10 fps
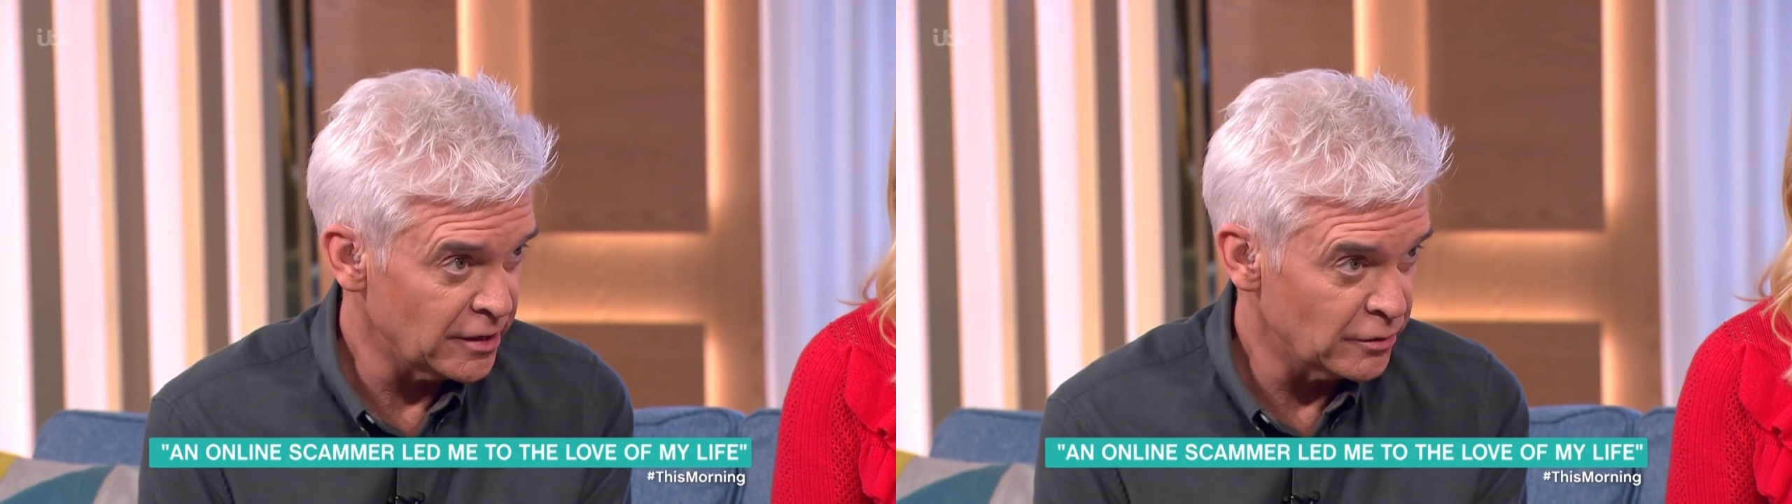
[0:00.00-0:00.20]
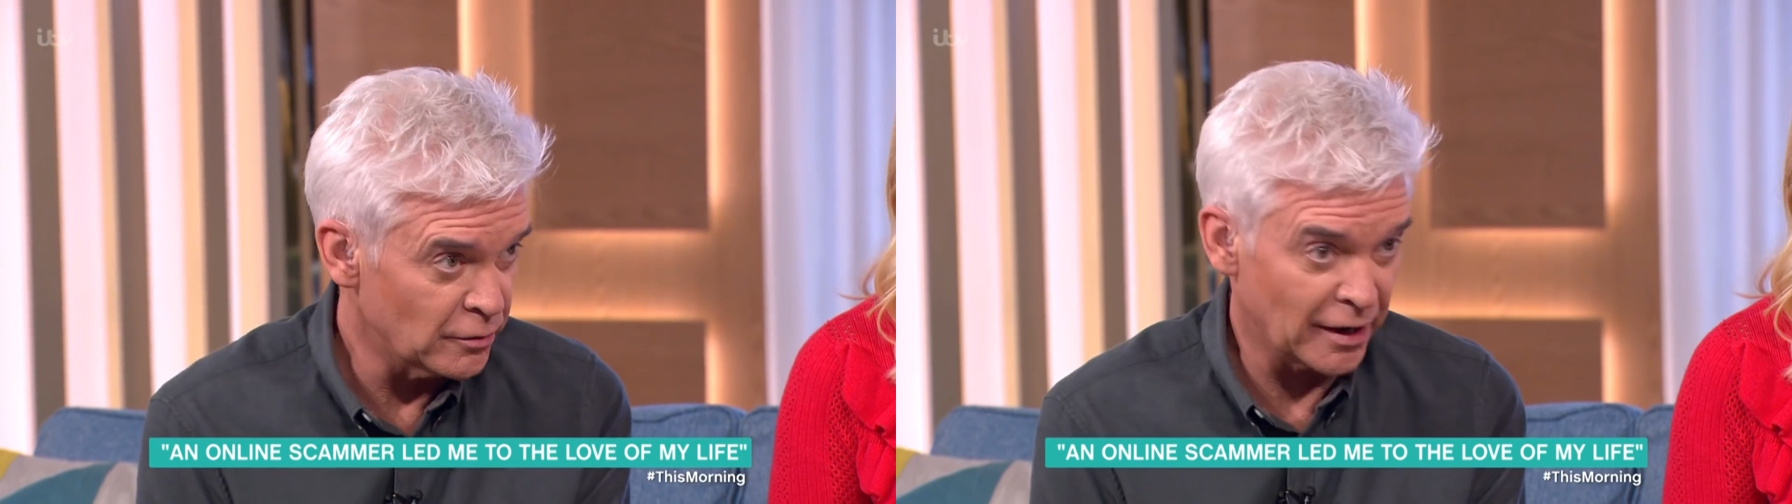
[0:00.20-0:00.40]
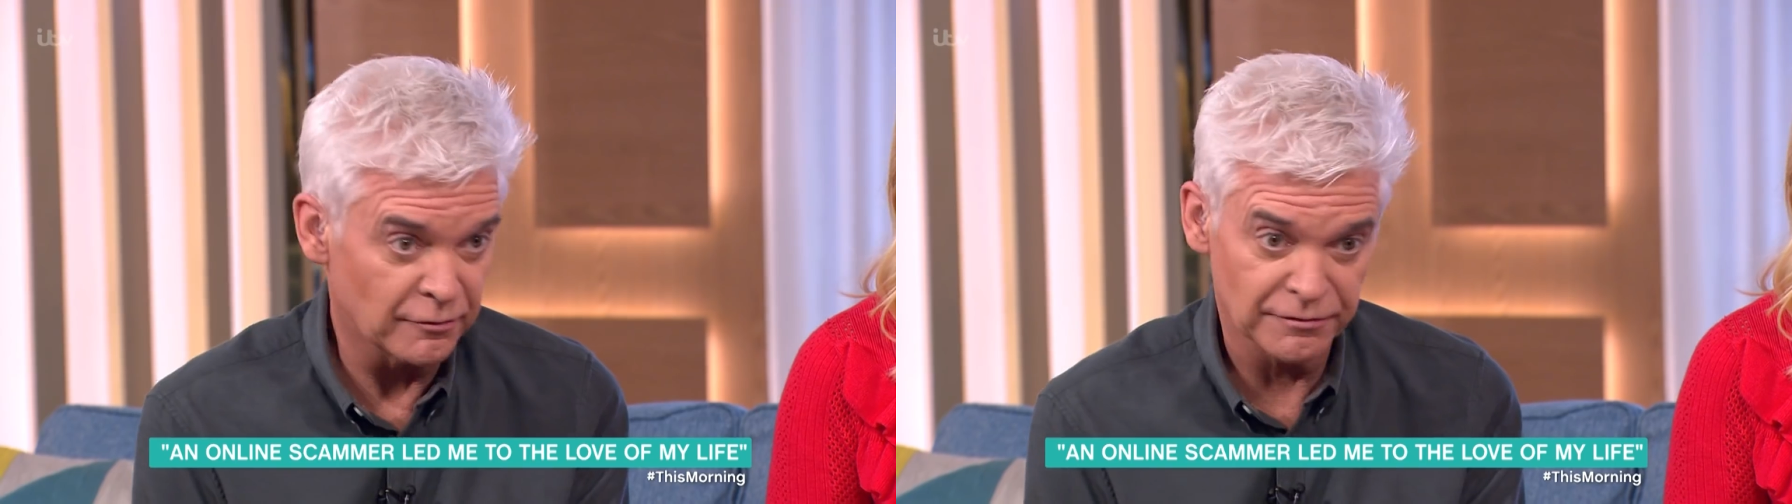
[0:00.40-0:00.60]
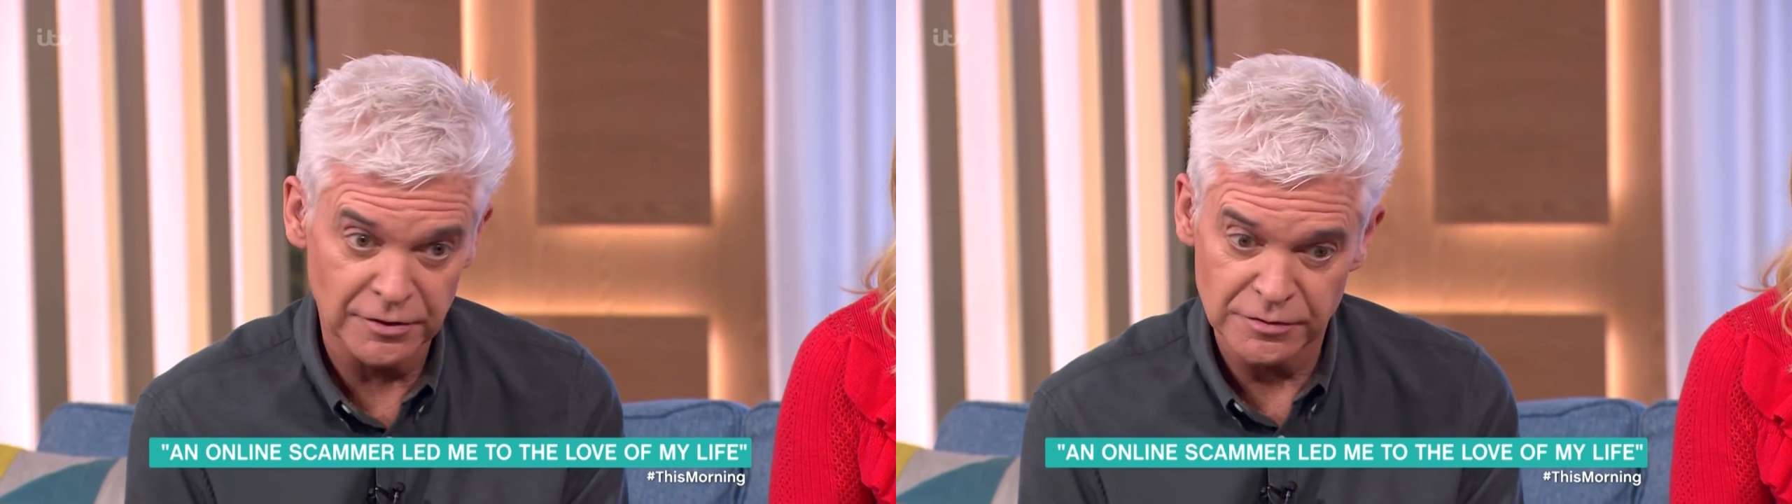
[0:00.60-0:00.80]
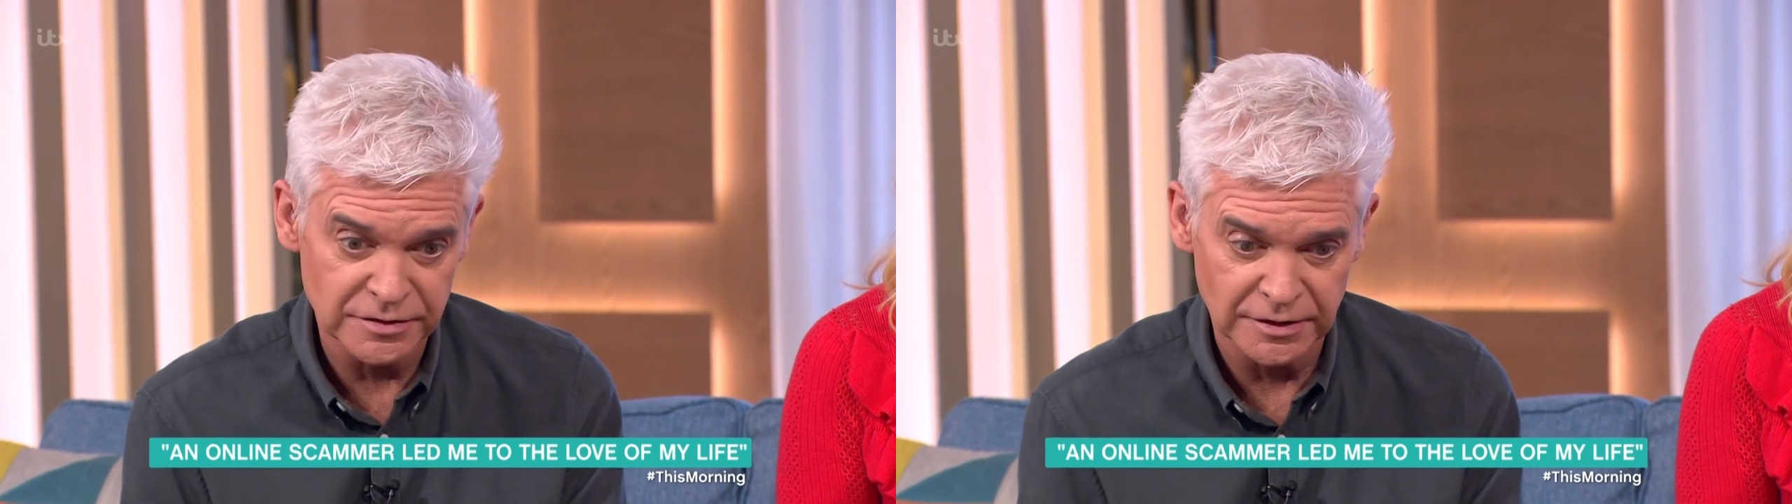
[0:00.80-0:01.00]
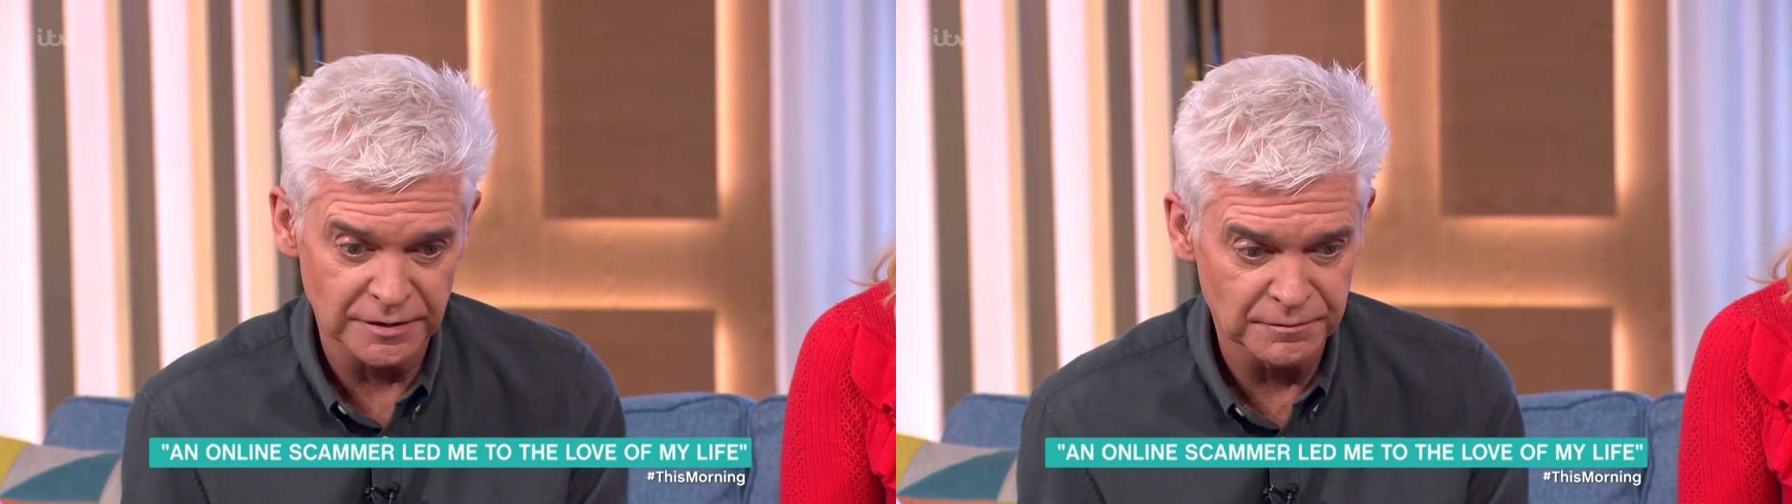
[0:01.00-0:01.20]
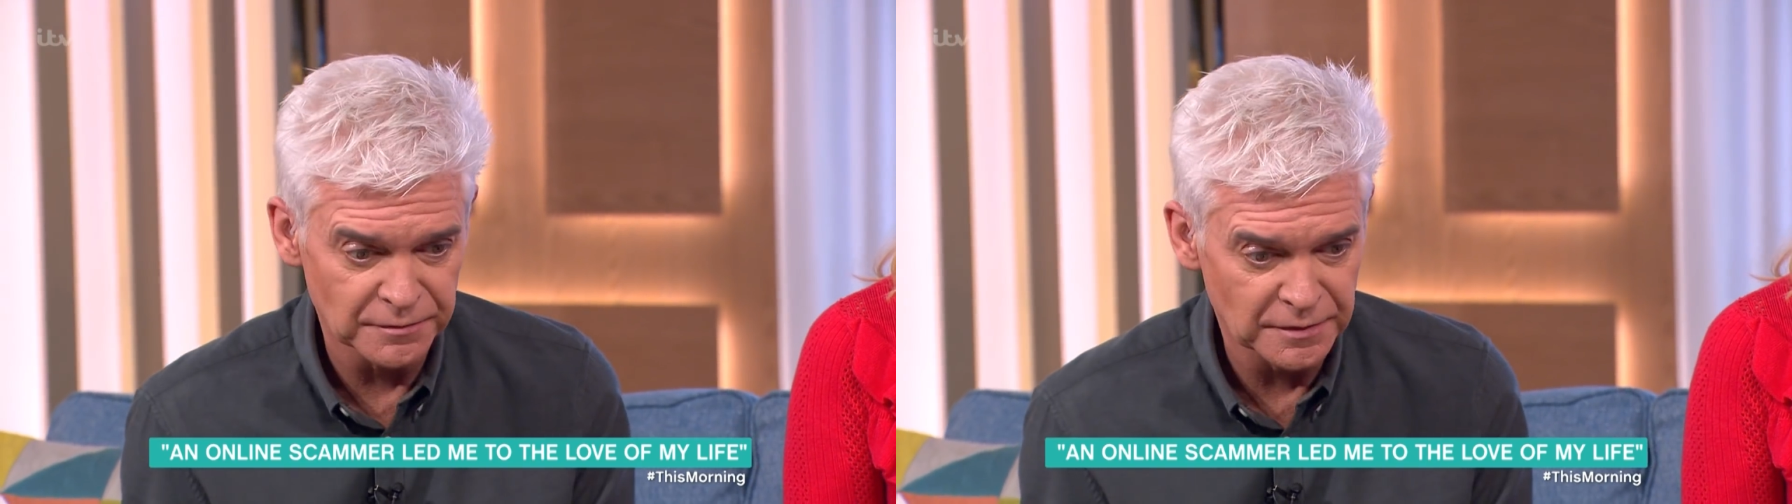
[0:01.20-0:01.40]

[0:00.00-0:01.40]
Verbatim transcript: who had refused to